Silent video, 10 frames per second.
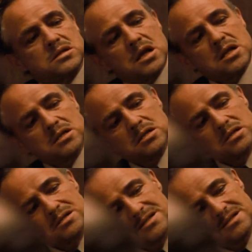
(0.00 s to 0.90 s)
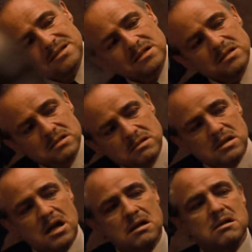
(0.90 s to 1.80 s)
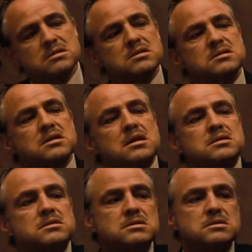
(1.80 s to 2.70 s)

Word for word: a son. I lost a son.